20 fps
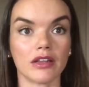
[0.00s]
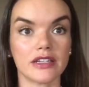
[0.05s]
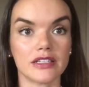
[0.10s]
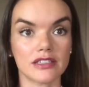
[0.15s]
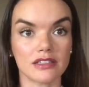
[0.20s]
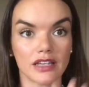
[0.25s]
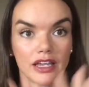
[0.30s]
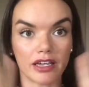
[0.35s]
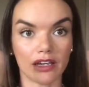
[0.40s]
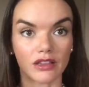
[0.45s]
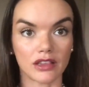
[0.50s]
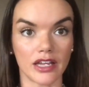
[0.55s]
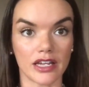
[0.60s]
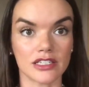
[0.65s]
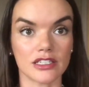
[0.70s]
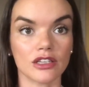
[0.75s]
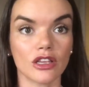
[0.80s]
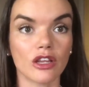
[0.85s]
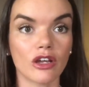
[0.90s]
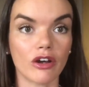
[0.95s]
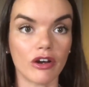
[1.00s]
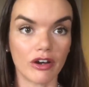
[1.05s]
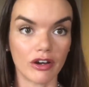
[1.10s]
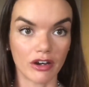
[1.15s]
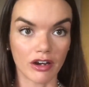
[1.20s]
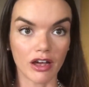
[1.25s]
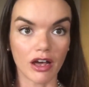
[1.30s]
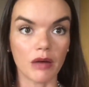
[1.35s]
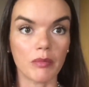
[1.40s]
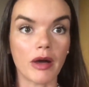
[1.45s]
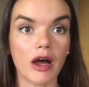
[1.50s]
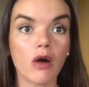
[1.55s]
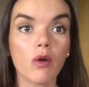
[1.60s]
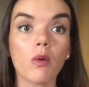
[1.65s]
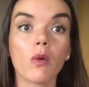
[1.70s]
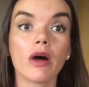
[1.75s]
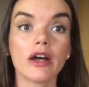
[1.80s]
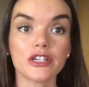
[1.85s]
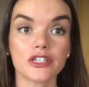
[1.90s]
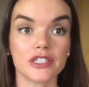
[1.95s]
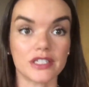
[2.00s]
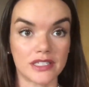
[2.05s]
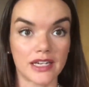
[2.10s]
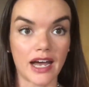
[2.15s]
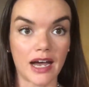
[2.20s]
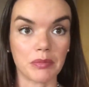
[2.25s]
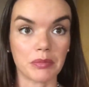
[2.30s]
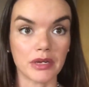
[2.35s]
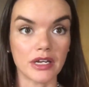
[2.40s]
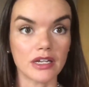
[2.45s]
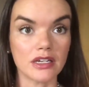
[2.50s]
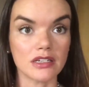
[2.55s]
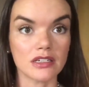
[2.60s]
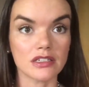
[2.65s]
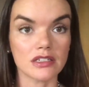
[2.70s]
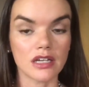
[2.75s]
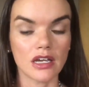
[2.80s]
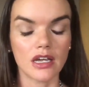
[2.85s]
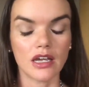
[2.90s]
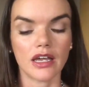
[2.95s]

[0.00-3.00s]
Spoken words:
let's learn about what just happened.